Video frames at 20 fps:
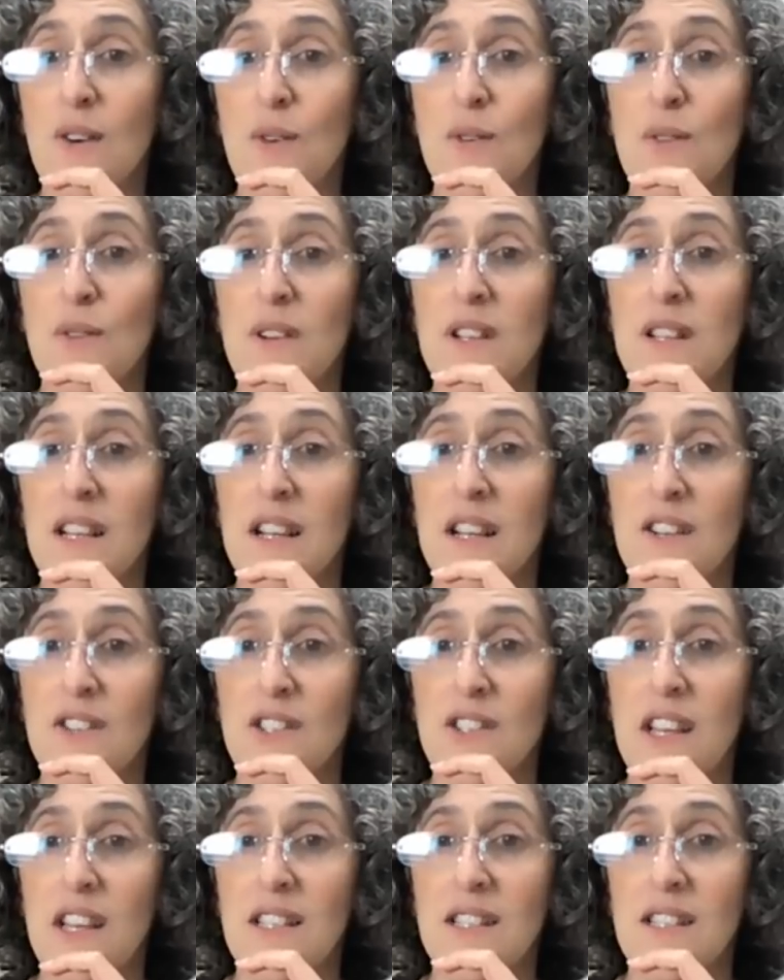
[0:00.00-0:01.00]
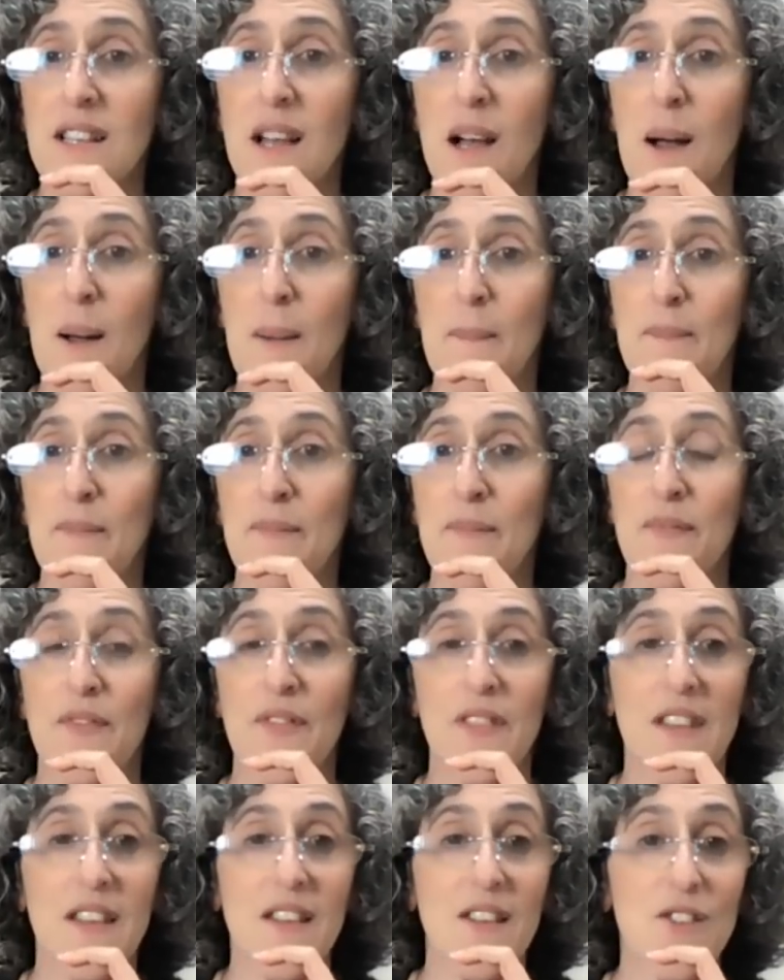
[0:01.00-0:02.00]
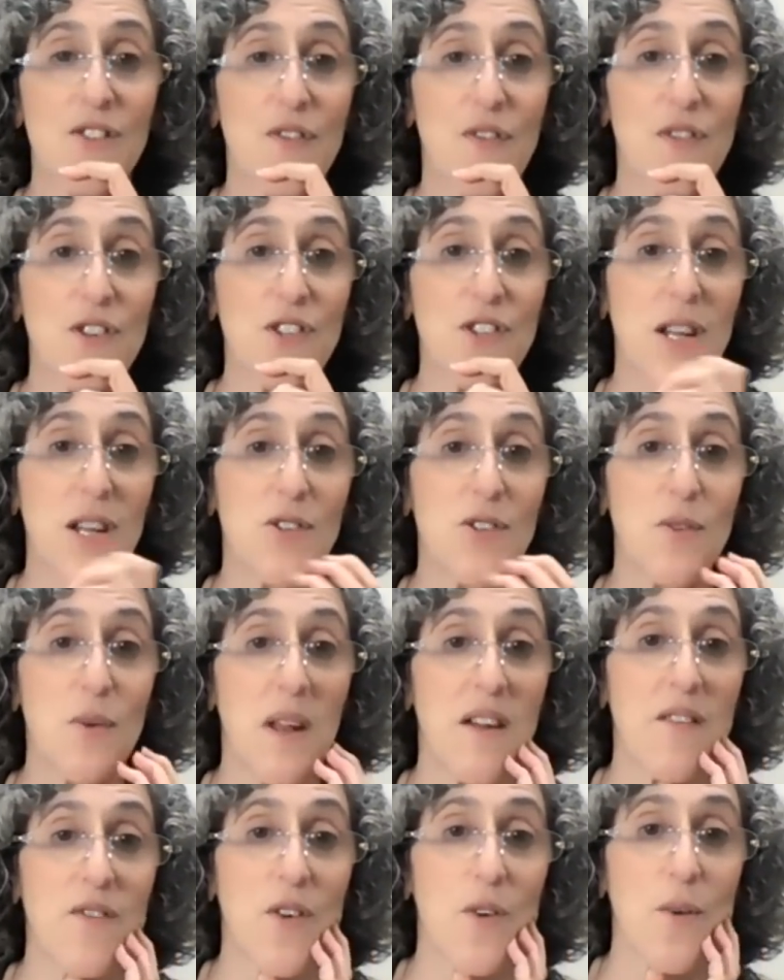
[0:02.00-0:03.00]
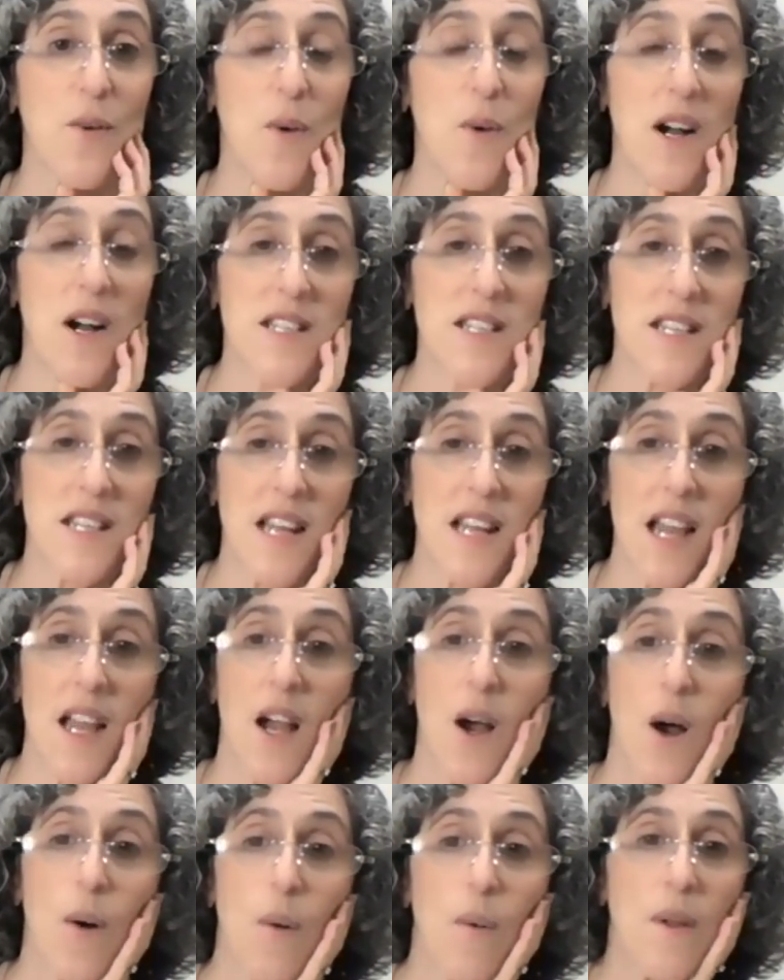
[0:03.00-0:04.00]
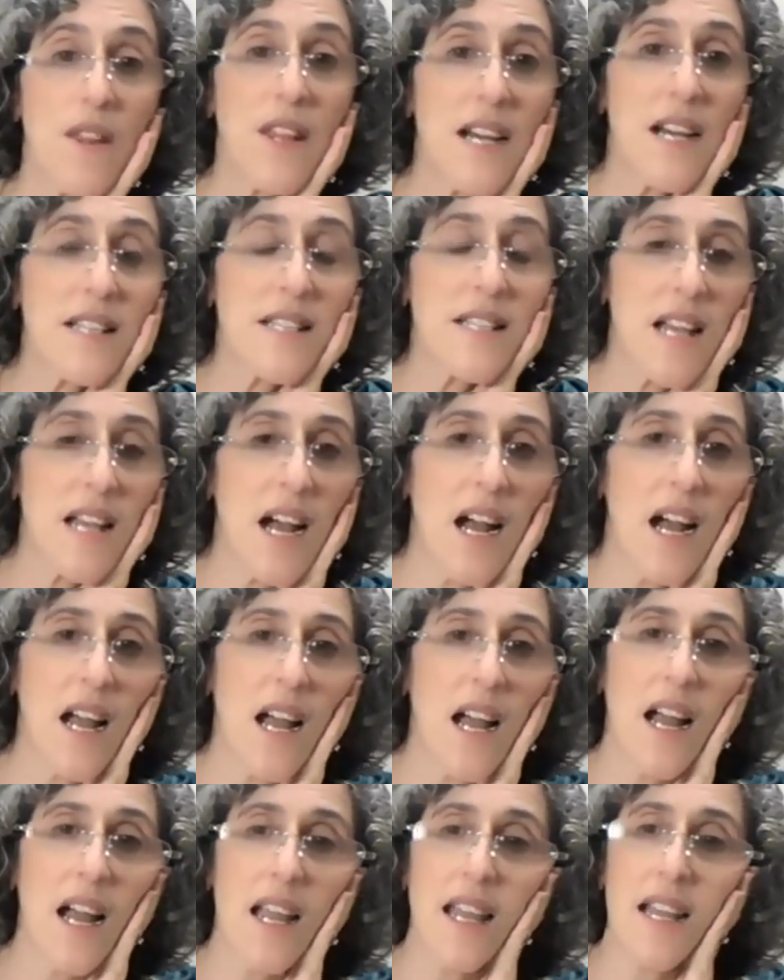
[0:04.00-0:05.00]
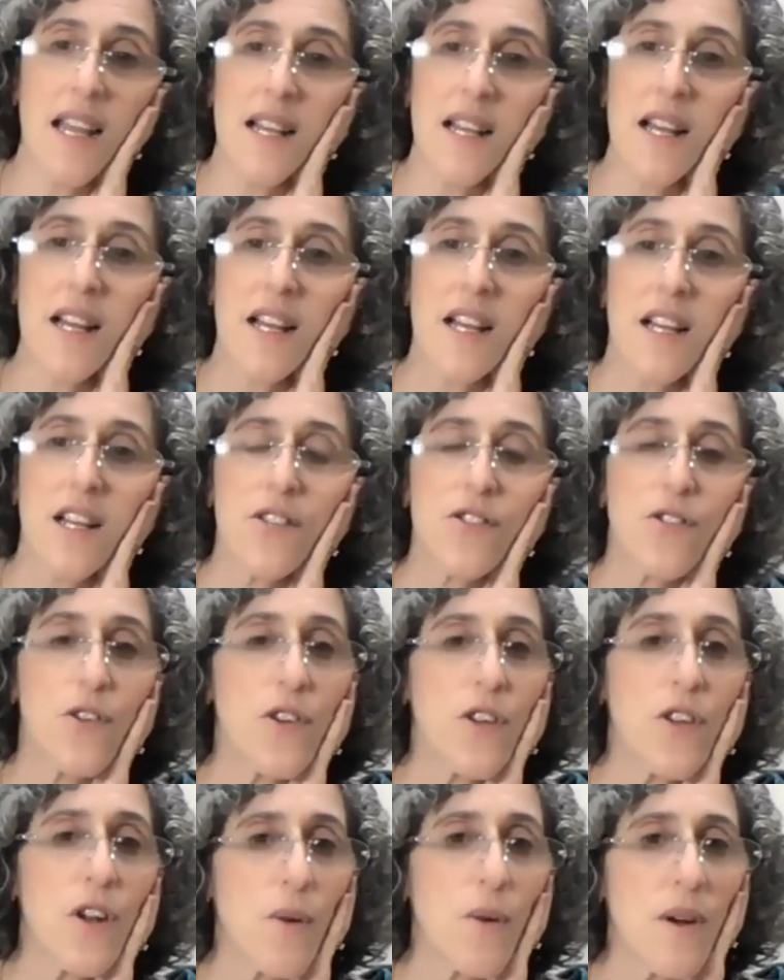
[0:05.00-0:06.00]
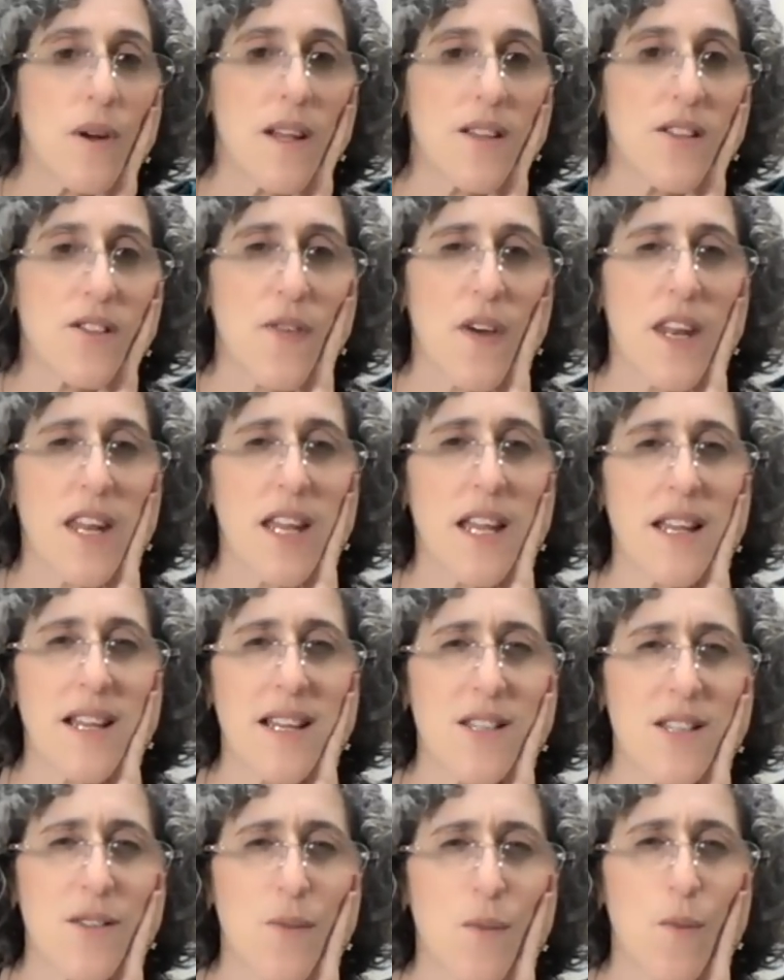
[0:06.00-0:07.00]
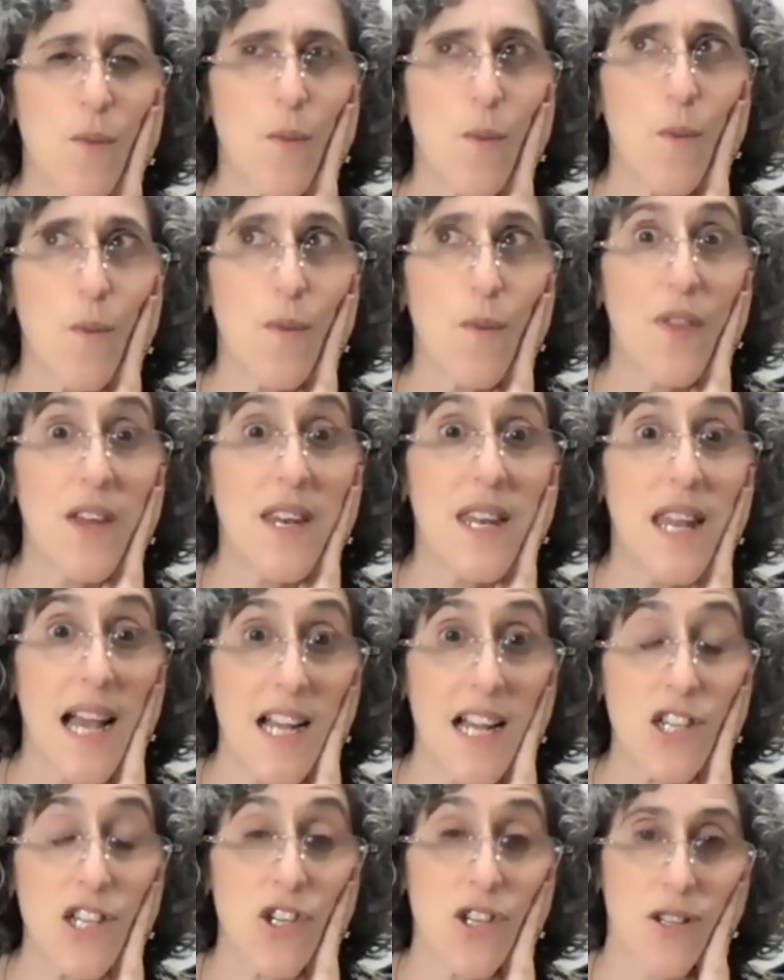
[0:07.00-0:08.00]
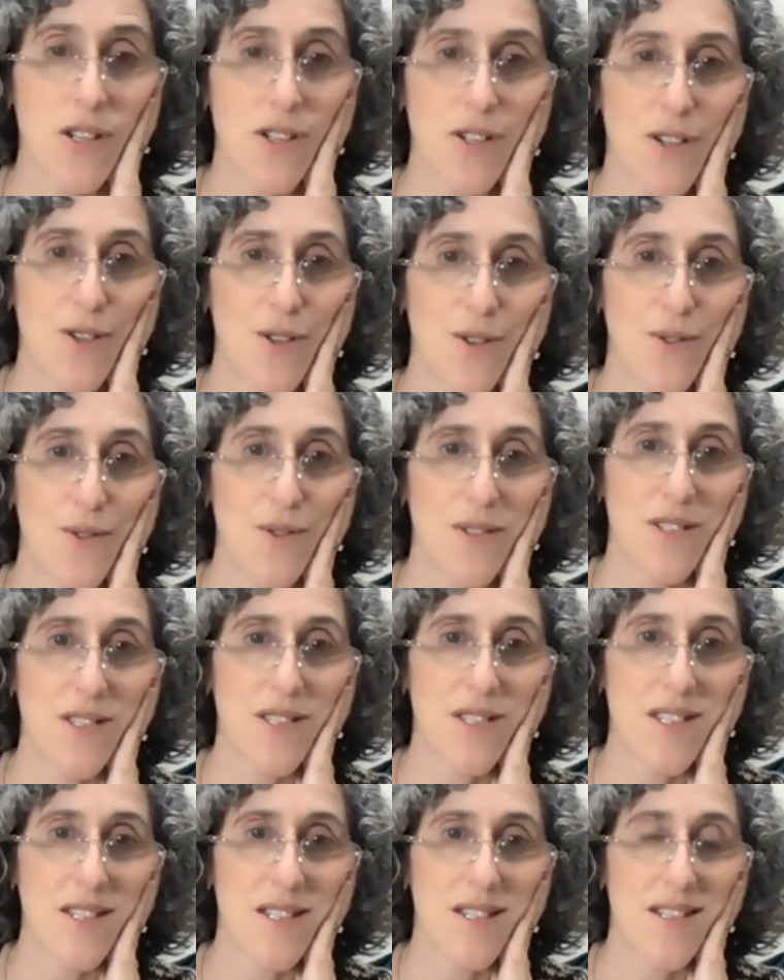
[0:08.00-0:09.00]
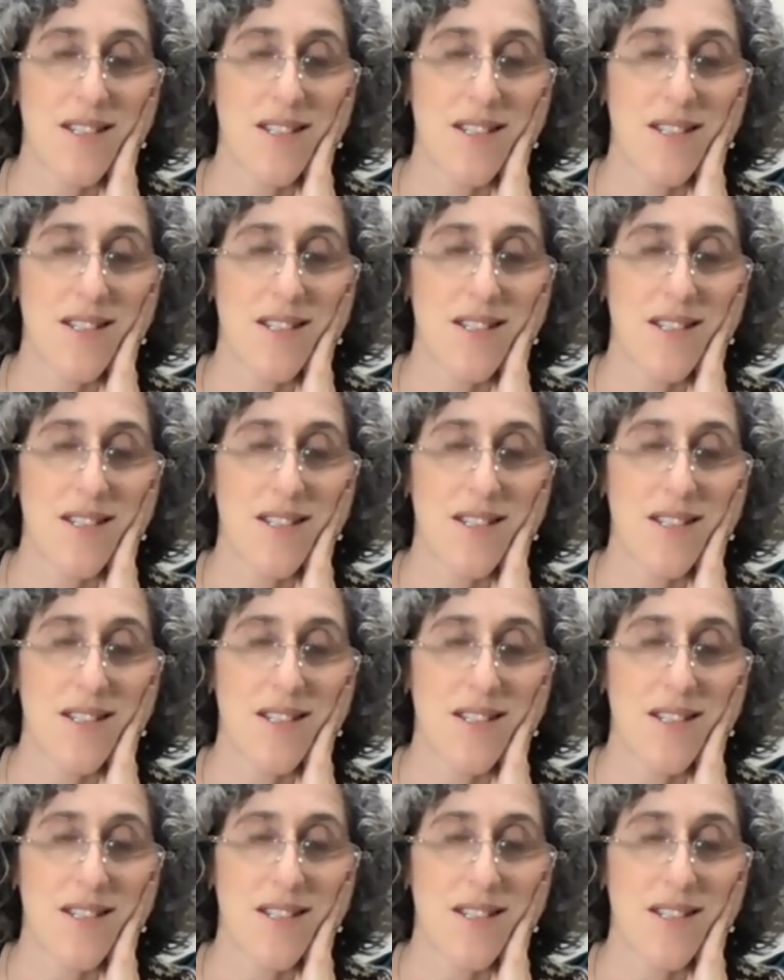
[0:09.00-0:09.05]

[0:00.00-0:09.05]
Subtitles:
Claire says that it was the first time she went out for a walk today. Well, that's, so, it's funny because the national news,